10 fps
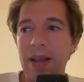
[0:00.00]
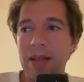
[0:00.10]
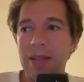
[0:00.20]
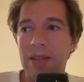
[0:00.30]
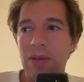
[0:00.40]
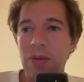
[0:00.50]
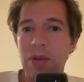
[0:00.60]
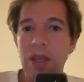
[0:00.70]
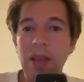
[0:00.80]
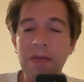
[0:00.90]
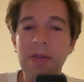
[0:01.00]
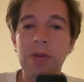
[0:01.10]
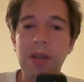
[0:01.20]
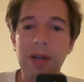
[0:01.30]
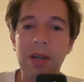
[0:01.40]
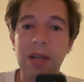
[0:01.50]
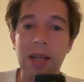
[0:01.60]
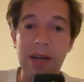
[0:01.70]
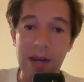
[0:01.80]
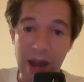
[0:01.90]
so if you can
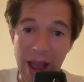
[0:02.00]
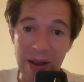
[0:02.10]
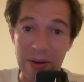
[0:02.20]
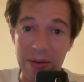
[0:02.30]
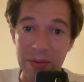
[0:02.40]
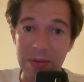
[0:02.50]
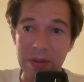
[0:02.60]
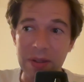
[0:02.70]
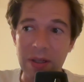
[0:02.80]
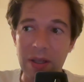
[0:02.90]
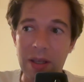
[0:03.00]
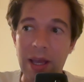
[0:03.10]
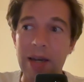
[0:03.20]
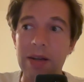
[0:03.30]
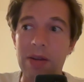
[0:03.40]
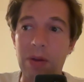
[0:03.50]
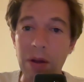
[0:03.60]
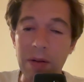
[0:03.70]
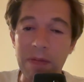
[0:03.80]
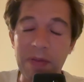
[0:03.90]
now get
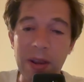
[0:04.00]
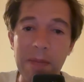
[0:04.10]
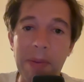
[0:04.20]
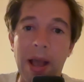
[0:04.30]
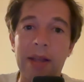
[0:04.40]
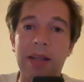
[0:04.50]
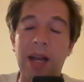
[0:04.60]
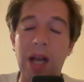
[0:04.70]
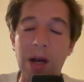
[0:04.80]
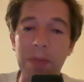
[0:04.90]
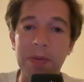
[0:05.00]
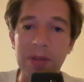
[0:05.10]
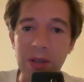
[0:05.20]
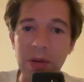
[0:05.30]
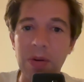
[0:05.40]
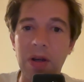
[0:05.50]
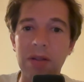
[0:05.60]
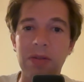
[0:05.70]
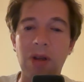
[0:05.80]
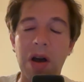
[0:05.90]
good feedback that helps you
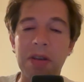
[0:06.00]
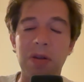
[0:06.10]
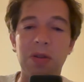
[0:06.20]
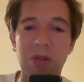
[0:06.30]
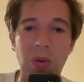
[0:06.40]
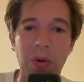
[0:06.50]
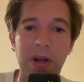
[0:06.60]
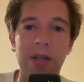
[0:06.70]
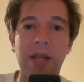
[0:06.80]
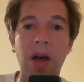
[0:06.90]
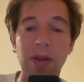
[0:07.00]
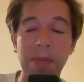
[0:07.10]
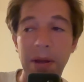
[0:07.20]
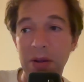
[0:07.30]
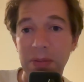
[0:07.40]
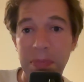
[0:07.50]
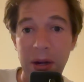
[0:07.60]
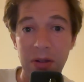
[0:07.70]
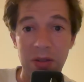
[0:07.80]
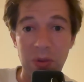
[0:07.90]
unlock your story, tell about a
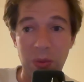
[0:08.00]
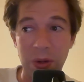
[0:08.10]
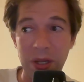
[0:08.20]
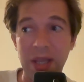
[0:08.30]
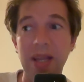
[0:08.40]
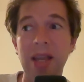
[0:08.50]
better story,